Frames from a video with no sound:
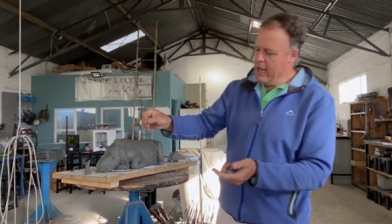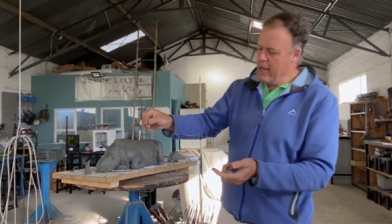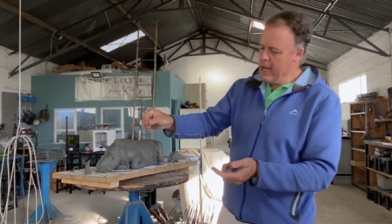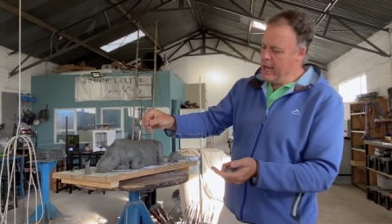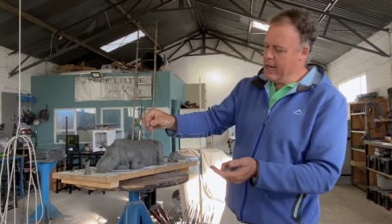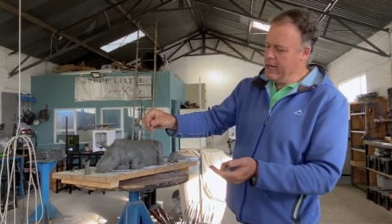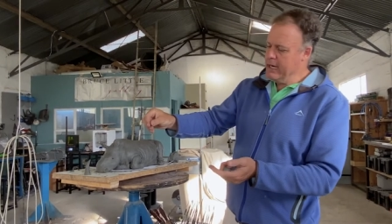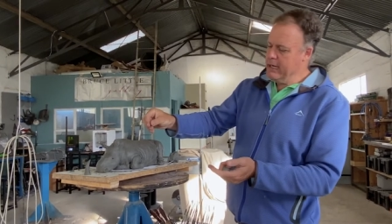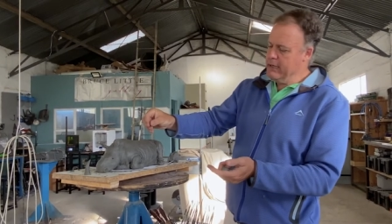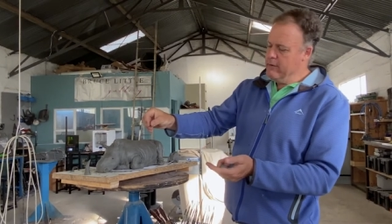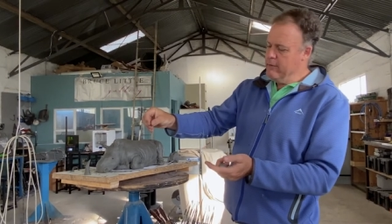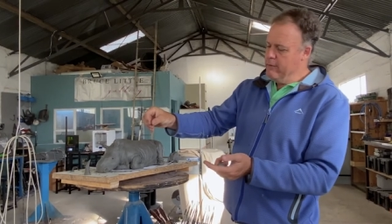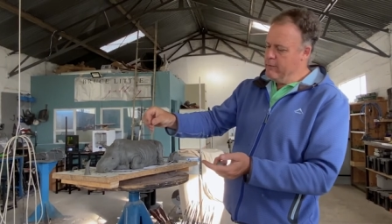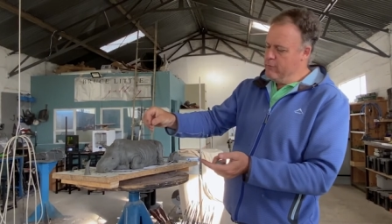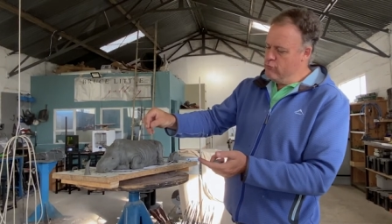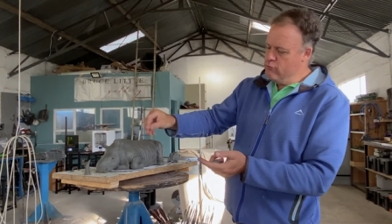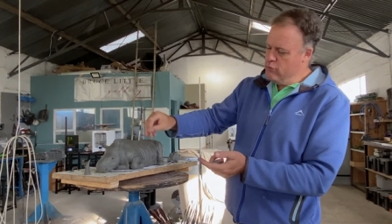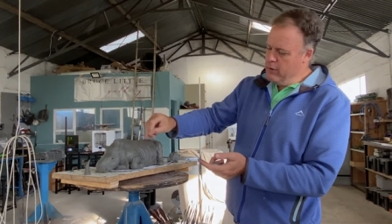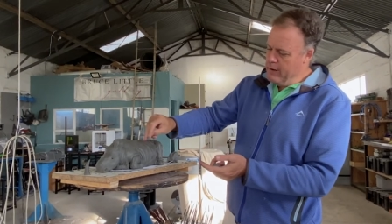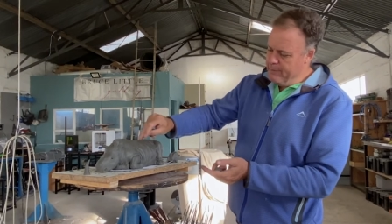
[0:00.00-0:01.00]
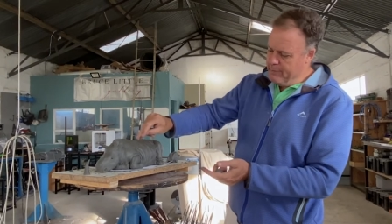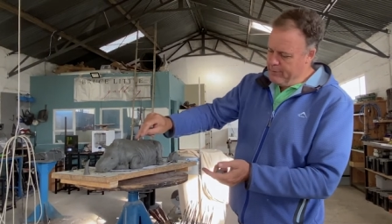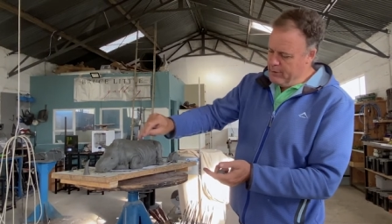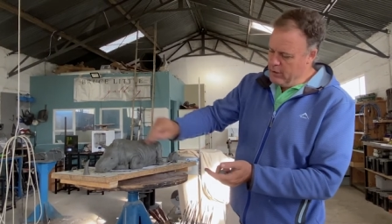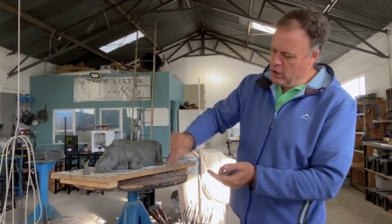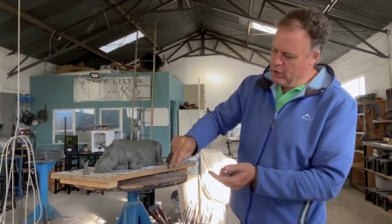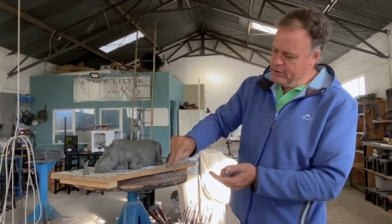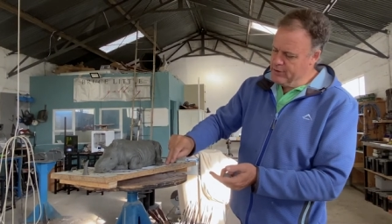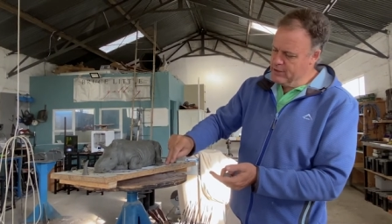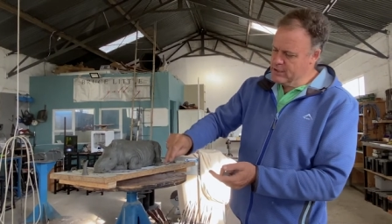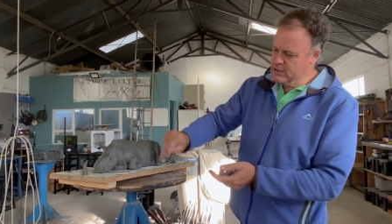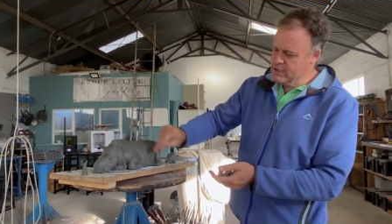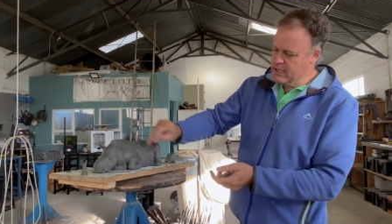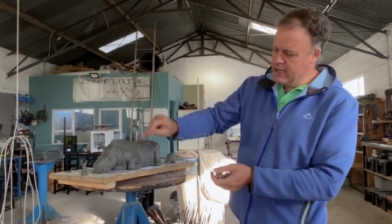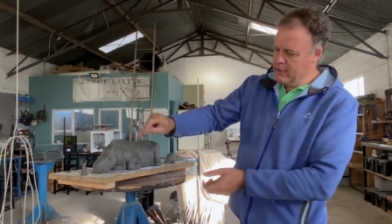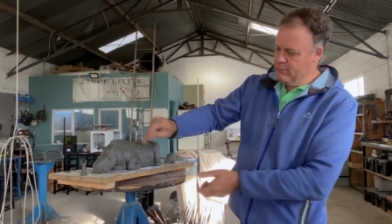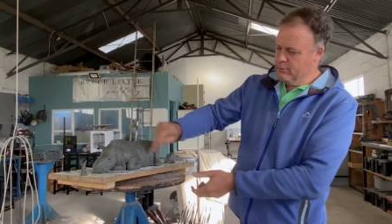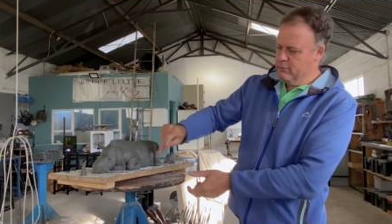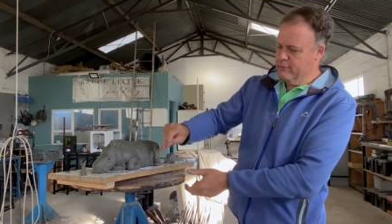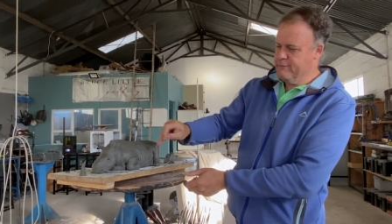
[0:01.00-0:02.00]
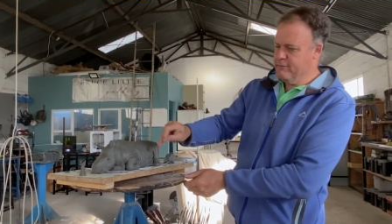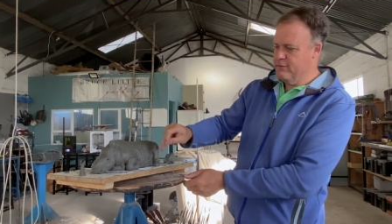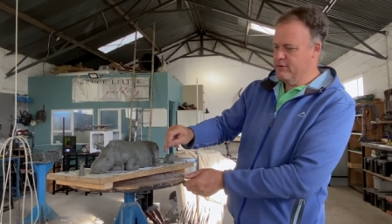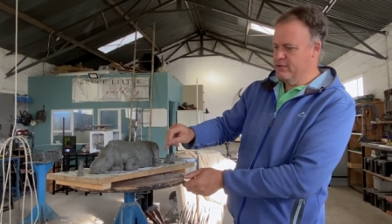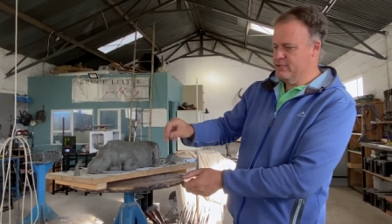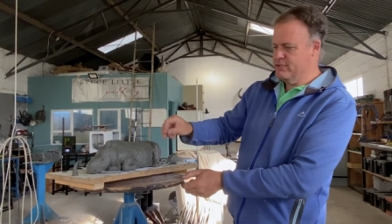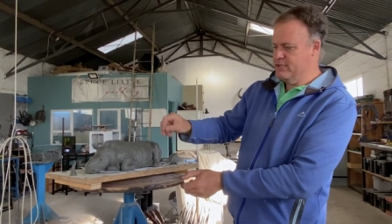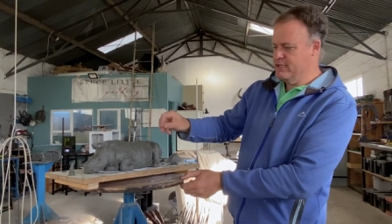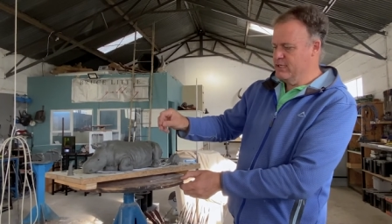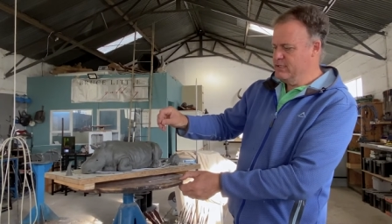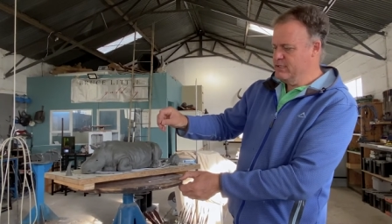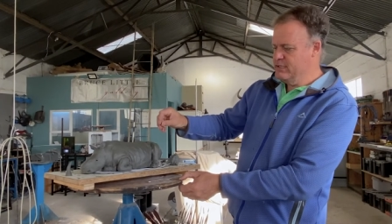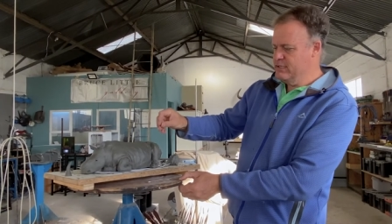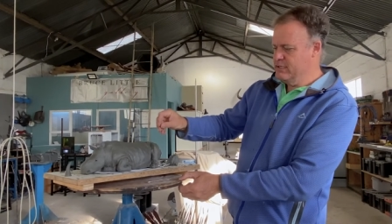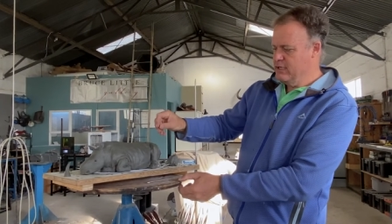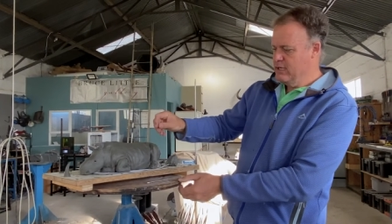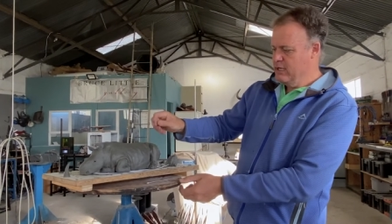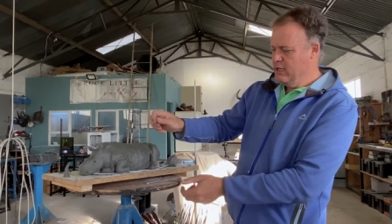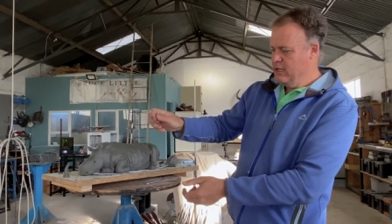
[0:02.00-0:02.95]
a rib on this animal, for instance,